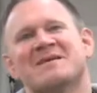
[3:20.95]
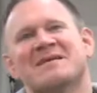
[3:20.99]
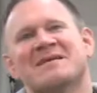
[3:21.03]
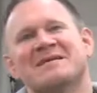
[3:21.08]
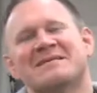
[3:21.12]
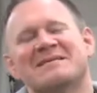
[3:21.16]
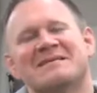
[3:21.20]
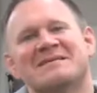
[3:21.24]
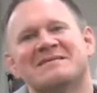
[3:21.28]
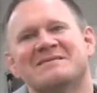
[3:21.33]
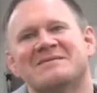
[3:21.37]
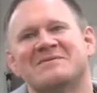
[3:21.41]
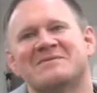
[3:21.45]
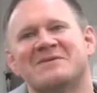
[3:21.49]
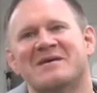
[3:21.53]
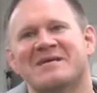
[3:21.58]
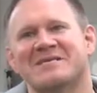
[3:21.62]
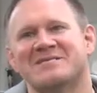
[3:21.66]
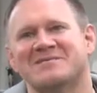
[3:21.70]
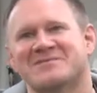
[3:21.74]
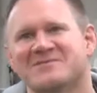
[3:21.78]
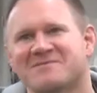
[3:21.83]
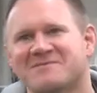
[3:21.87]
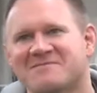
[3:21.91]
And
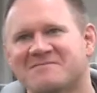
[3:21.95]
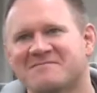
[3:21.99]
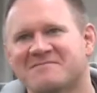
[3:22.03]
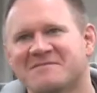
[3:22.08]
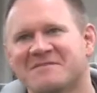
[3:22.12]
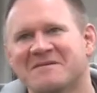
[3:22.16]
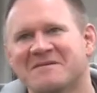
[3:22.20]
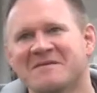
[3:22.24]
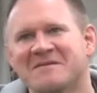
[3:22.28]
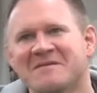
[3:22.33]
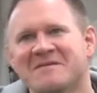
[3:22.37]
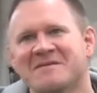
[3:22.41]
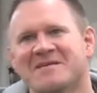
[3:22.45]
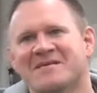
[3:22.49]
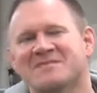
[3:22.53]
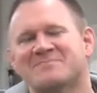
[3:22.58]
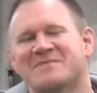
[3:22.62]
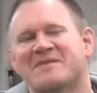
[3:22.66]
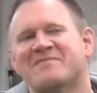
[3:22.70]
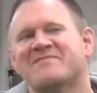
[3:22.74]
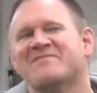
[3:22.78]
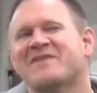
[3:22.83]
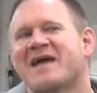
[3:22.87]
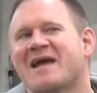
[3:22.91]
as
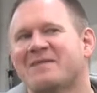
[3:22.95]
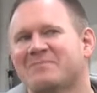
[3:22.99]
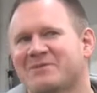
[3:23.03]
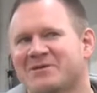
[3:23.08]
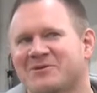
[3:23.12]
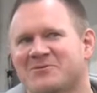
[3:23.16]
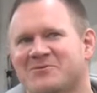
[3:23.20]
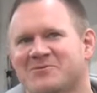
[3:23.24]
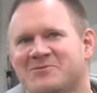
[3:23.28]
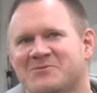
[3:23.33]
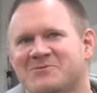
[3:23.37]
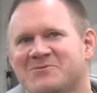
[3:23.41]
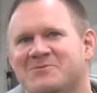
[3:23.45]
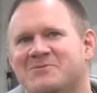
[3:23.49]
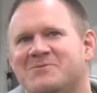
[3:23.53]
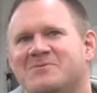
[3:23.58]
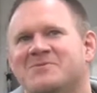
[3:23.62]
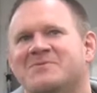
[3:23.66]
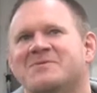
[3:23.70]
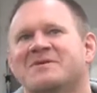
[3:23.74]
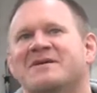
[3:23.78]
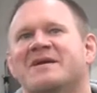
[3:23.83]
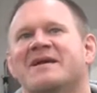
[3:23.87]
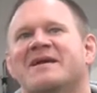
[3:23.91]
my family
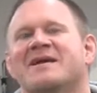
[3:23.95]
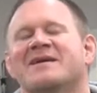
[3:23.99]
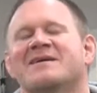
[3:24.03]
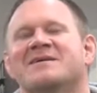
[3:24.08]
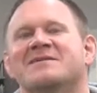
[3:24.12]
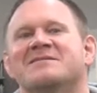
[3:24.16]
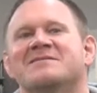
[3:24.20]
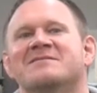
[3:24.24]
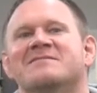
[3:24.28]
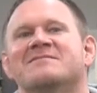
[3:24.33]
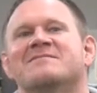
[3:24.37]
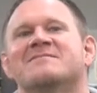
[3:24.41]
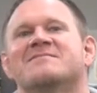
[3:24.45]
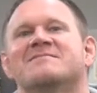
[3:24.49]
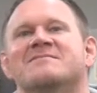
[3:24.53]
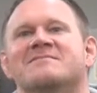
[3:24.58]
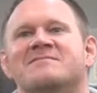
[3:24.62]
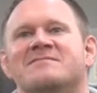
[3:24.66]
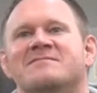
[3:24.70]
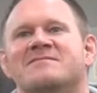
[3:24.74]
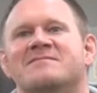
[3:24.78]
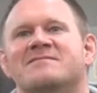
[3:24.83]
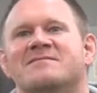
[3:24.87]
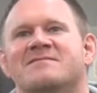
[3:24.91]
grew, and
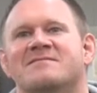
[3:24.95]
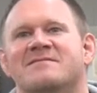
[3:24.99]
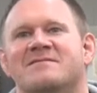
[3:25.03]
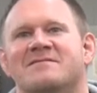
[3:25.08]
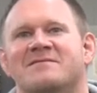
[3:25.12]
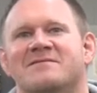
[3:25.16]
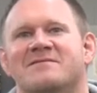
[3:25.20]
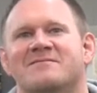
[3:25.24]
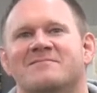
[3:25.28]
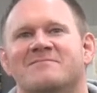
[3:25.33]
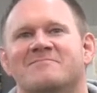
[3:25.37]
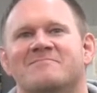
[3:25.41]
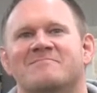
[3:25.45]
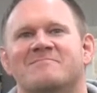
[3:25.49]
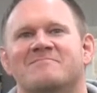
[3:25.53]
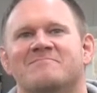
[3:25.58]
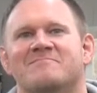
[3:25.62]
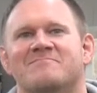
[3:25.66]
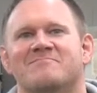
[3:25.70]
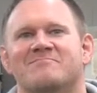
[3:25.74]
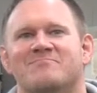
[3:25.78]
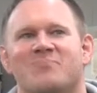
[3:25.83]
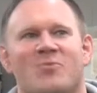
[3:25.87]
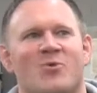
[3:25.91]

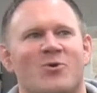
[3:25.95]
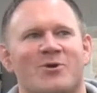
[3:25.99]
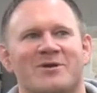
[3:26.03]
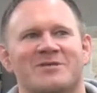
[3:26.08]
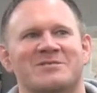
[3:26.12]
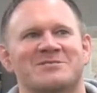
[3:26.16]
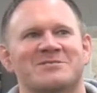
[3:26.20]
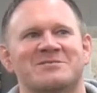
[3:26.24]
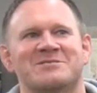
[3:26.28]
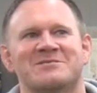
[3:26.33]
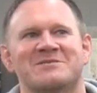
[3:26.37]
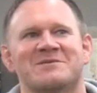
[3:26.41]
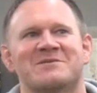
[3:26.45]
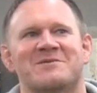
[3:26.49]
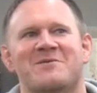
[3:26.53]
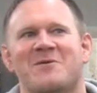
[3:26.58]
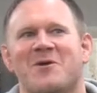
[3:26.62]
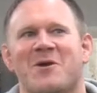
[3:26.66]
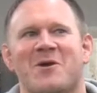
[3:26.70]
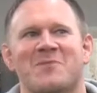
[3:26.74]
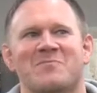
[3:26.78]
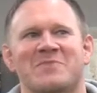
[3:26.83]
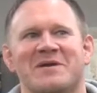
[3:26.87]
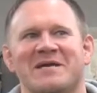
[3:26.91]
mortgages,
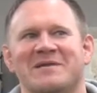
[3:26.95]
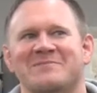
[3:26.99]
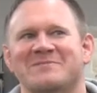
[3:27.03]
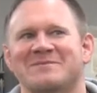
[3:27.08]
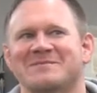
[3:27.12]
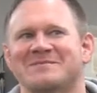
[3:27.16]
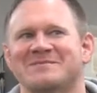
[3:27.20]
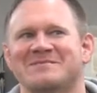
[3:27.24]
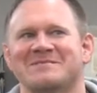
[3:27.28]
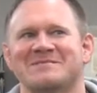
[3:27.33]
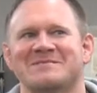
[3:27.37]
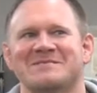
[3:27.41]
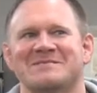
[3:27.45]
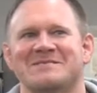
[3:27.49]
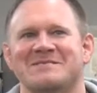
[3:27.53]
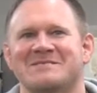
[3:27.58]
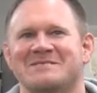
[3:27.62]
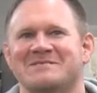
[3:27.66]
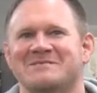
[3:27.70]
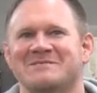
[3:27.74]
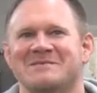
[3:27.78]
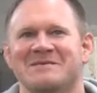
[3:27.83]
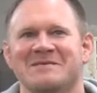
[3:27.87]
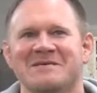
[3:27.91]
car payments,
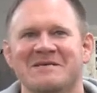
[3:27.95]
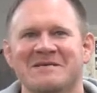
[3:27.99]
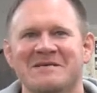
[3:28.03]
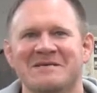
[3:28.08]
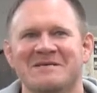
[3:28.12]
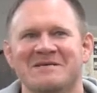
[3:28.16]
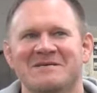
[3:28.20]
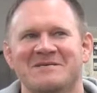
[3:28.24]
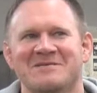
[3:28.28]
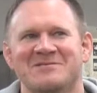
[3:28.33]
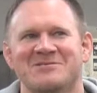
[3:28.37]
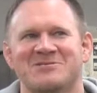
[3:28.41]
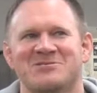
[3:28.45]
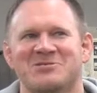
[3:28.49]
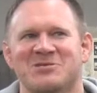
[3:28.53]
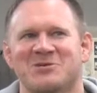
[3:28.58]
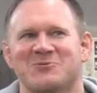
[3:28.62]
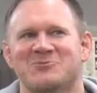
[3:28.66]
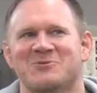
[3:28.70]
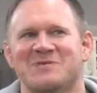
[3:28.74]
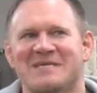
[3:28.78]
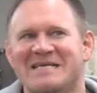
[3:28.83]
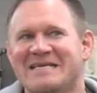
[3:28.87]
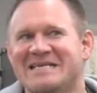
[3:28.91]

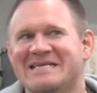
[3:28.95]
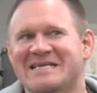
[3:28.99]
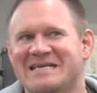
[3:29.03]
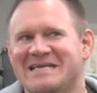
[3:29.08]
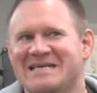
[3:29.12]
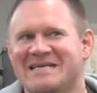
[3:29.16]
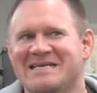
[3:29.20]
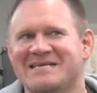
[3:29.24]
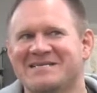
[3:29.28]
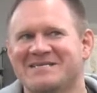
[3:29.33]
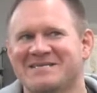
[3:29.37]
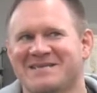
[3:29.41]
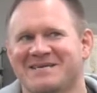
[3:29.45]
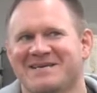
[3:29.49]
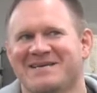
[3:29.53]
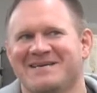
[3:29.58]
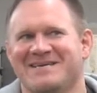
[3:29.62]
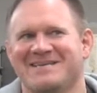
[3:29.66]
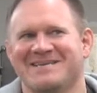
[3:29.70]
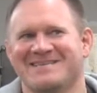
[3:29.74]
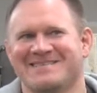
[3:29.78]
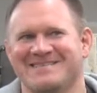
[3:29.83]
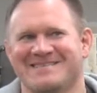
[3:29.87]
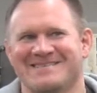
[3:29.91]
children need to eat,
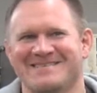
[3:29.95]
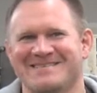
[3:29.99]
so